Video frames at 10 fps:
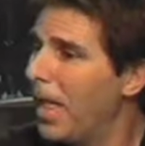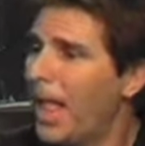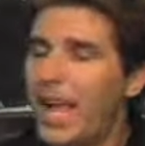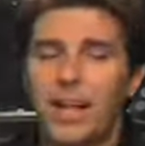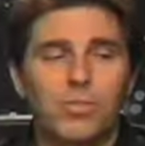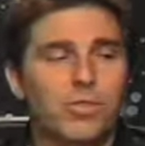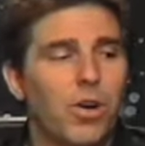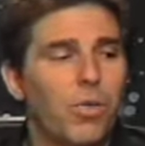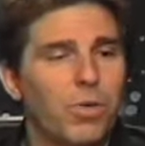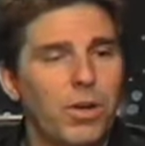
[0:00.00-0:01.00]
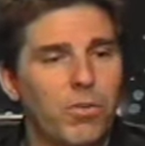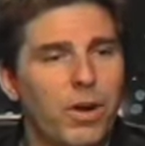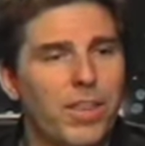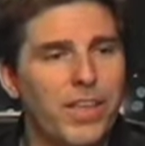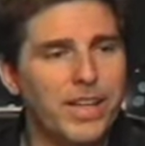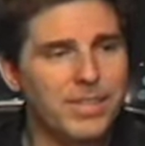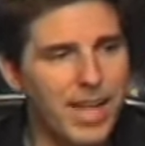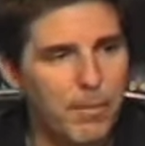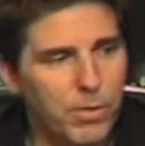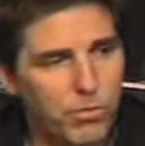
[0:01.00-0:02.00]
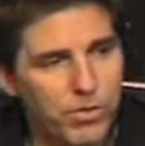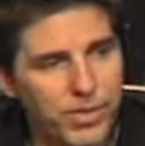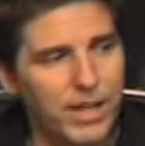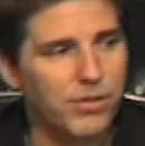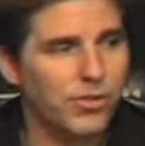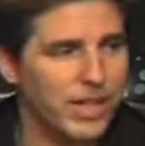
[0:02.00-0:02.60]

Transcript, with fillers: And so, you know, one of the things that happened was that she,